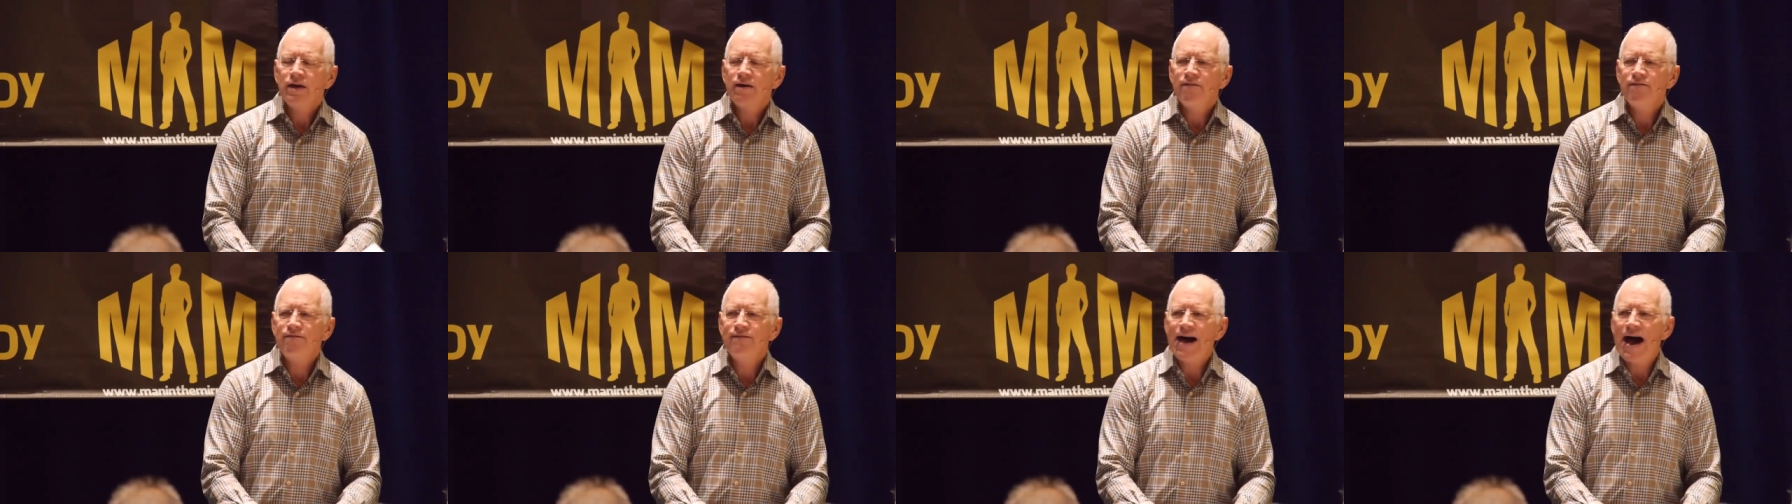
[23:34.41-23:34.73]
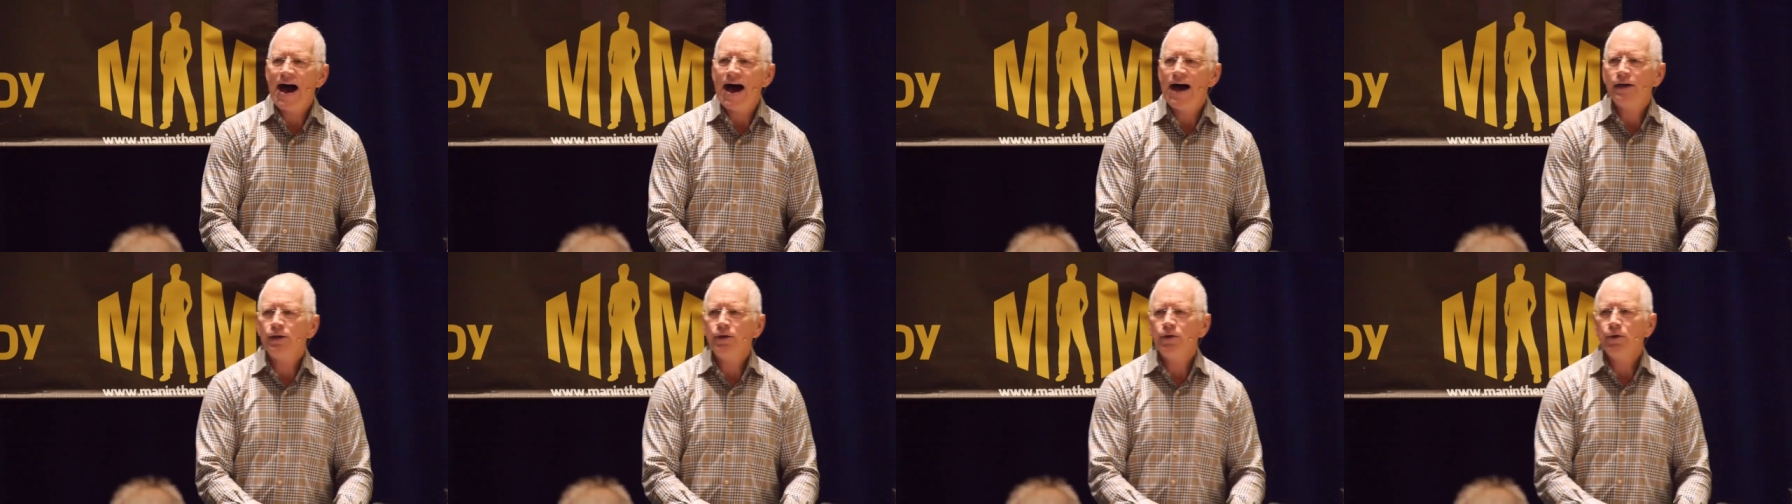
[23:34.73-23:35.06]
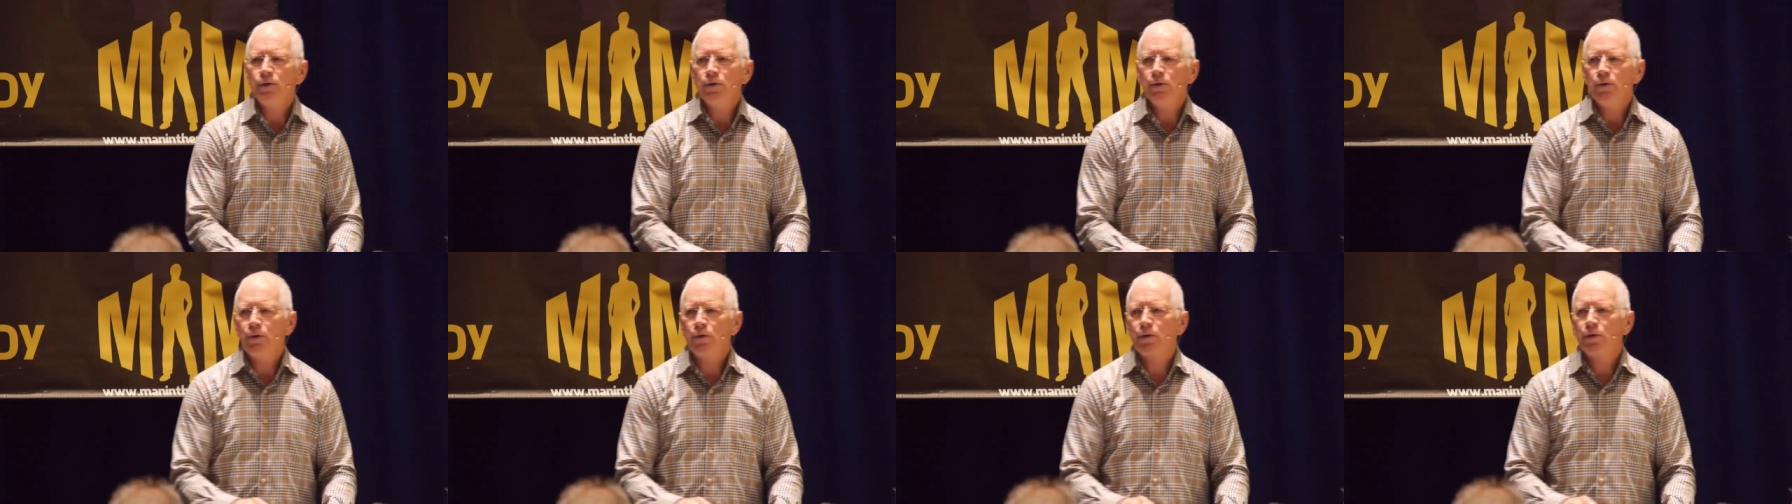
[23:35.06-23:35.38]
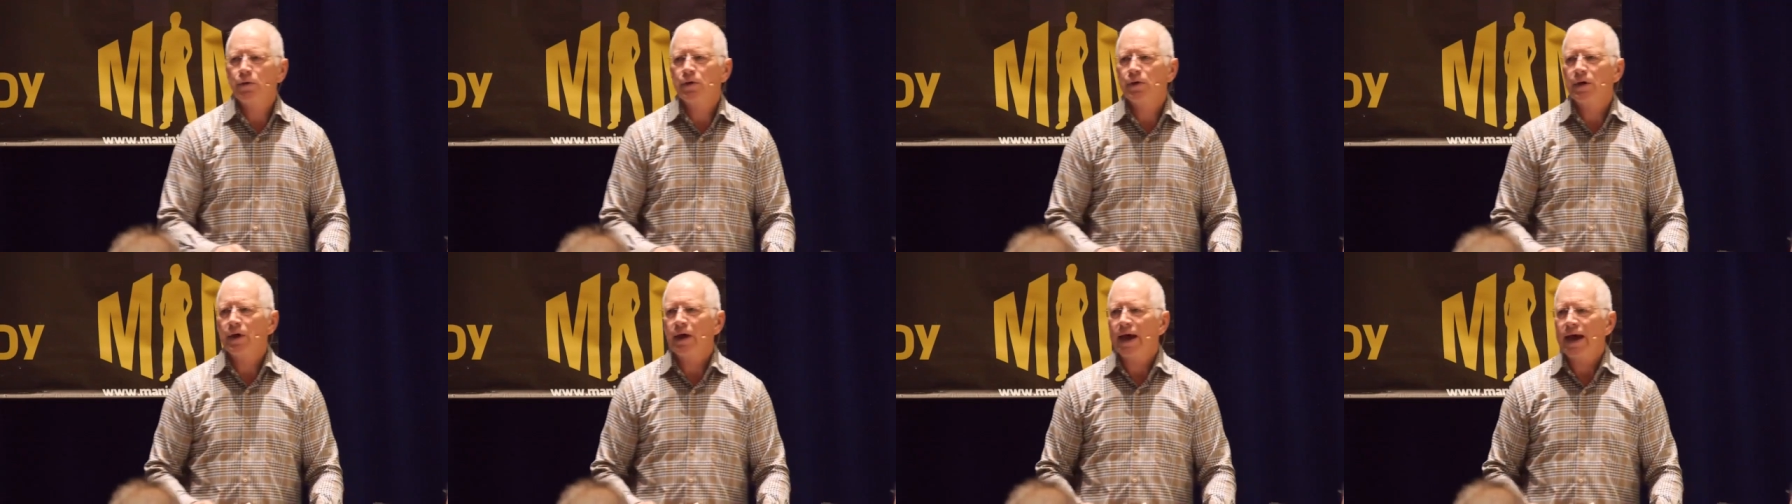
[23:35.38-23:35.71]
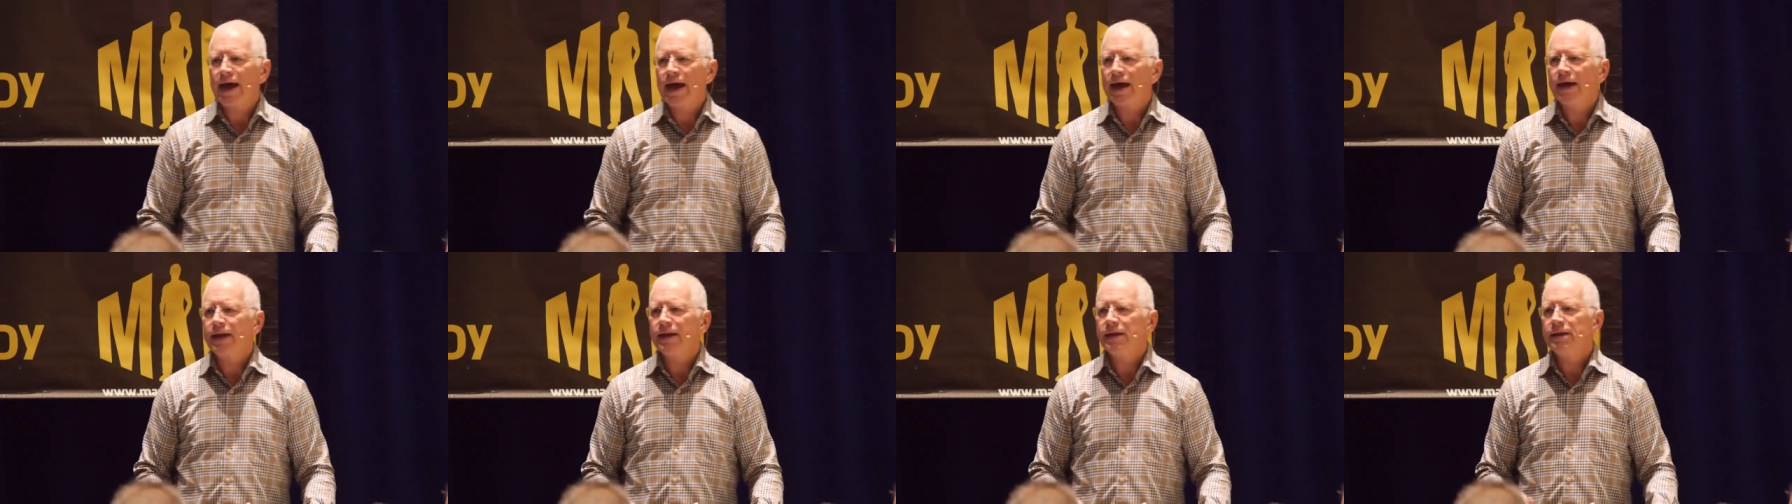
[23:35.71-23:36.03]
values,
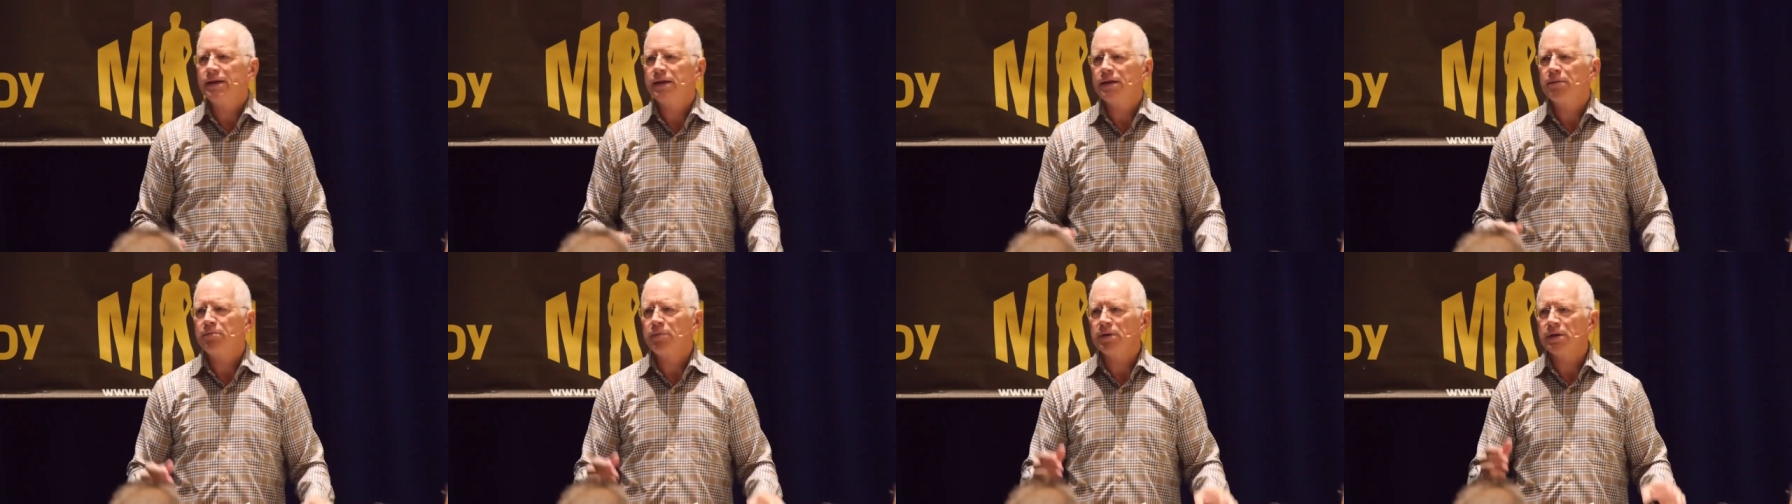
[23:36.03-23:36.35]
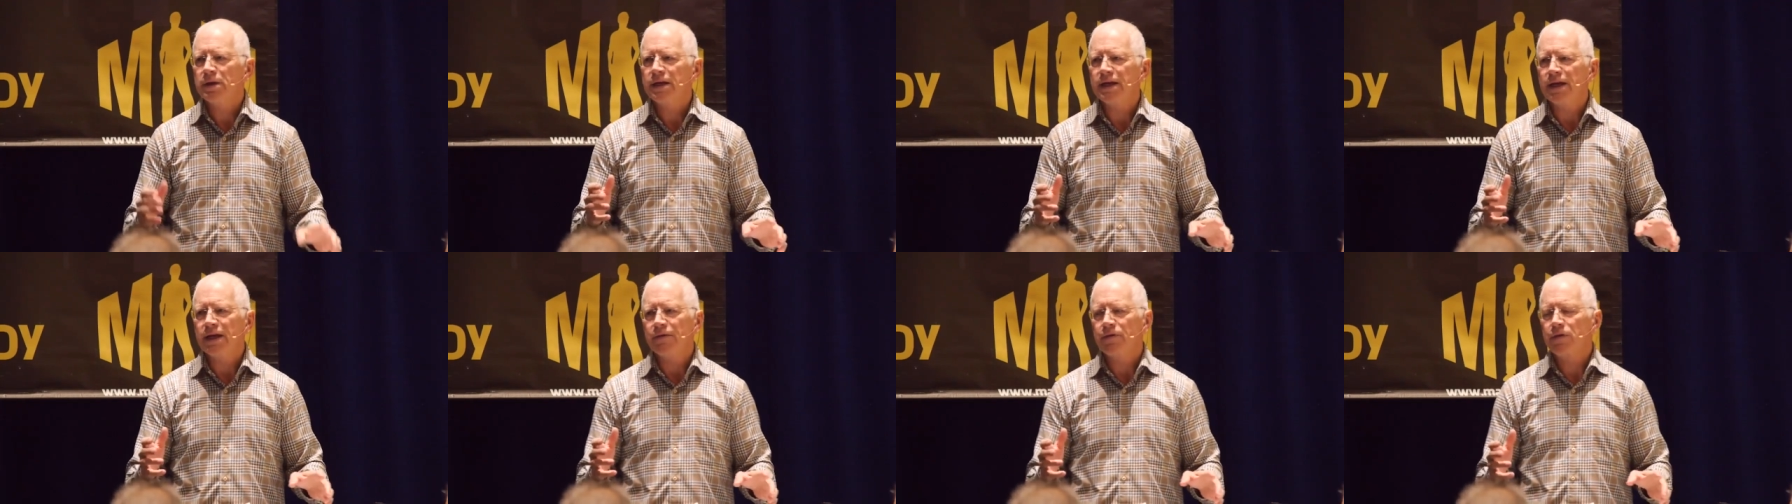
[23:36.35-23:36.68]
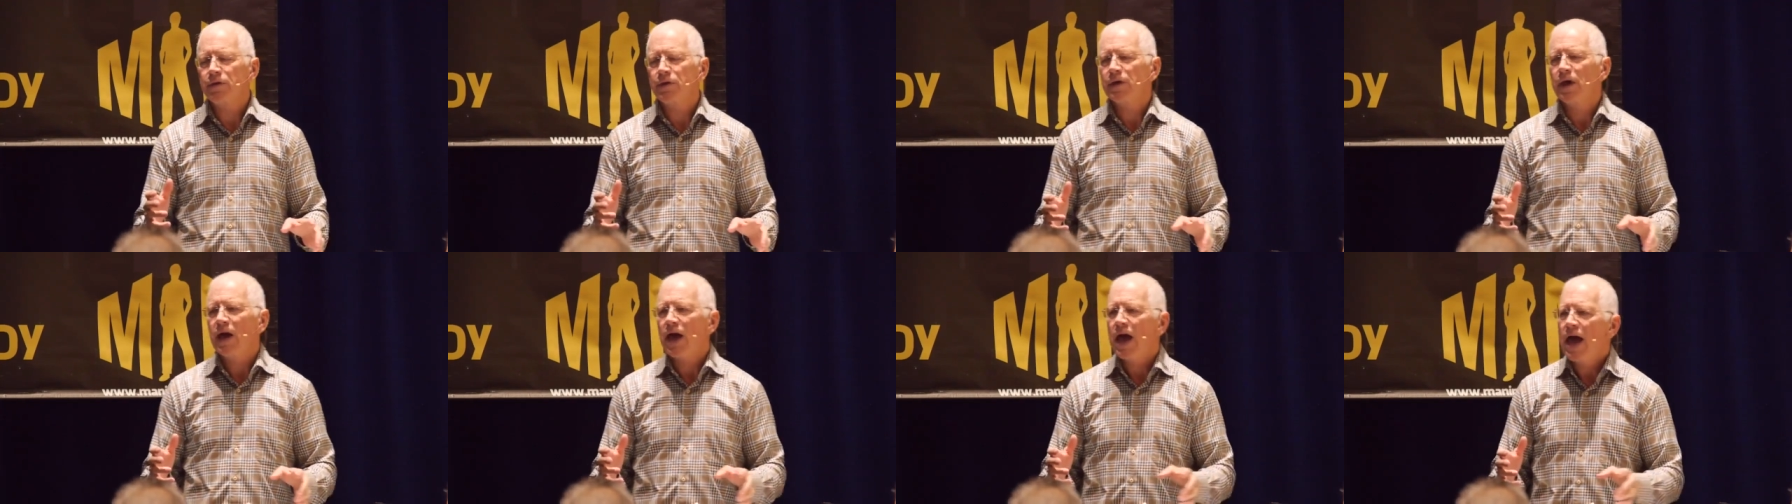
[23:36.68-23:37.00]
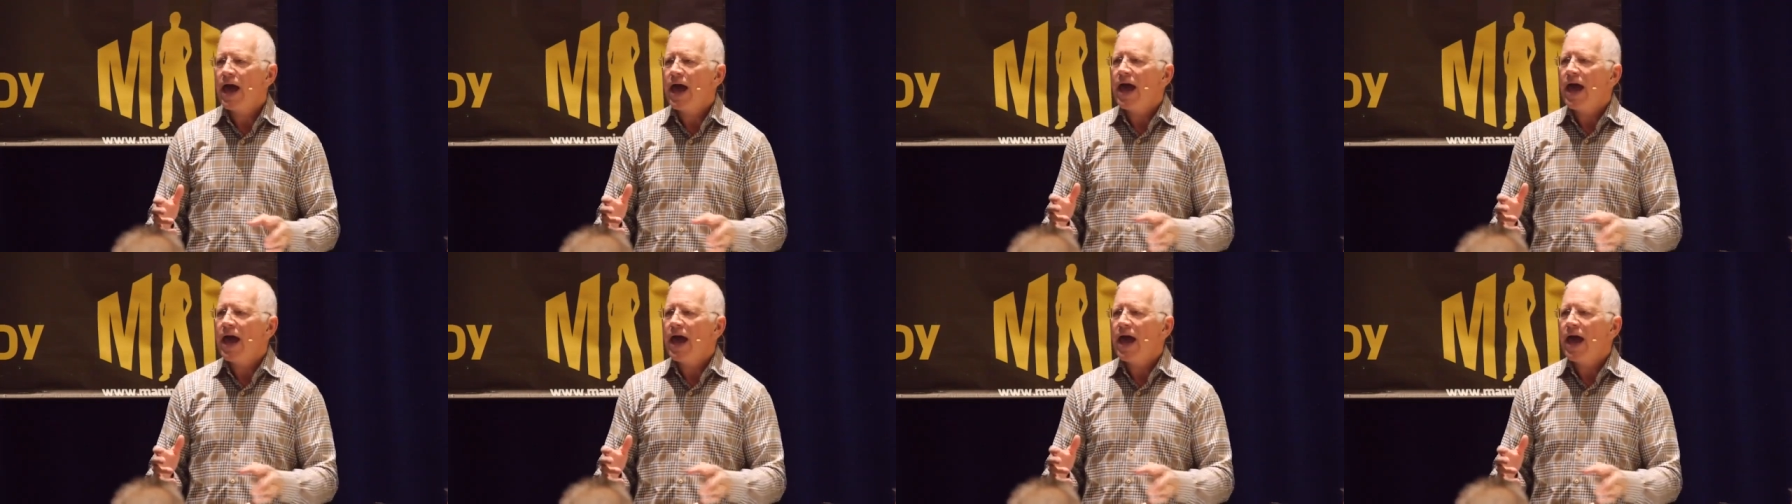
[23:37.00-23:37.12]
and beliefs.